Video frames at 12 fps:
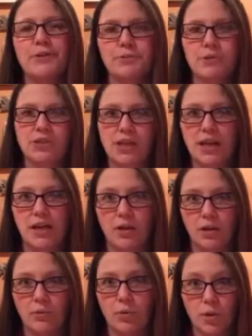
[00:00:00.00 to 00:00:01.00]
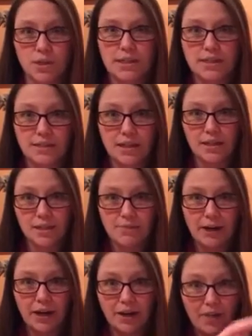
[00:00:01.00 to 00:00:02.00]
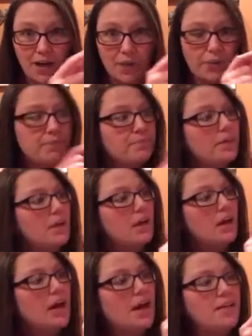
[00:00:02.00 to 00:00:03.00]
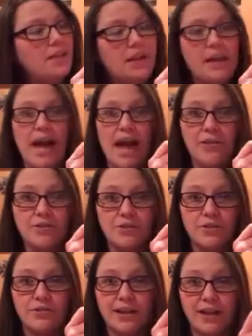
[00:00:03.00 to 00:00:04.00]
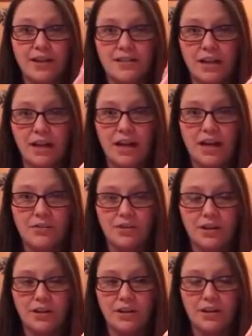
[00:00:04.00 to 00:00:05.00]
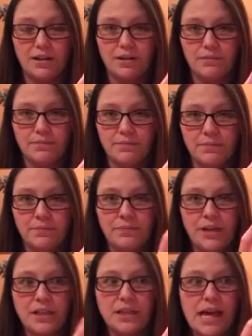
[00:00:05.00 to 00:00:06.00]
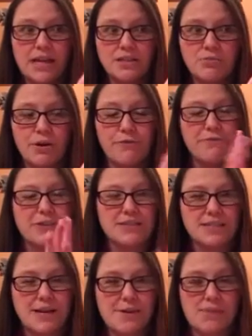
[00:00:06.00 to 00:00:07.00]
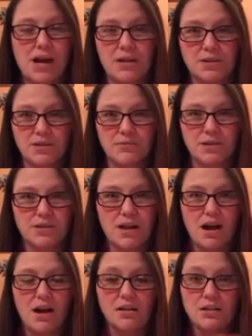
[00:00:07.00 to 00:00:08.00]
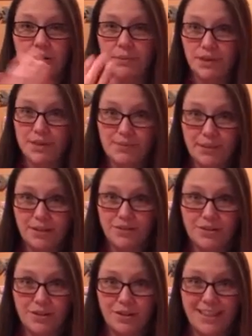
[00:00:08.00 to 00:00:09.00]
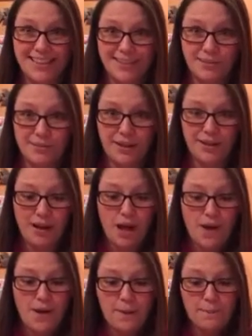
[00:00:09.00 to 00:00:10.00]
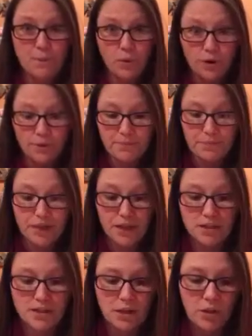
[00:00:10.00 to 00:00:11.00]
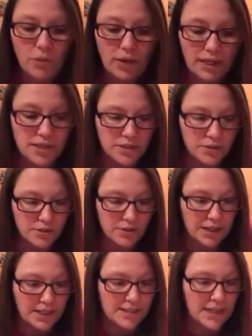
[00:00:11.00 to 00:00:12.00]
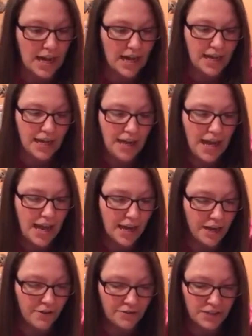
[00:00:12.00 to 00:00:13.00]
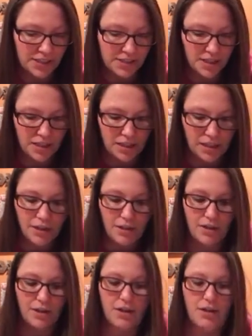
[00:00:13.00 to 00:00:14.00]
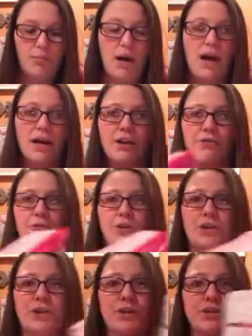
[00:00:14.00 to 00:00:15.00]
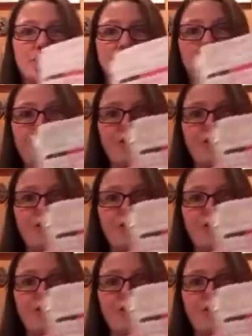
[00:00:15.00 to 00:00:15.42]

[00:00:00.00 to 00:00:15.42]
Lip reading: pretty much, hey, your warranty is going to expire, that one. And then after the fact, I'll have a last one for some customers, not all. So I'm going to explain those all a little bit more. So what I do is I have these clear pocket folders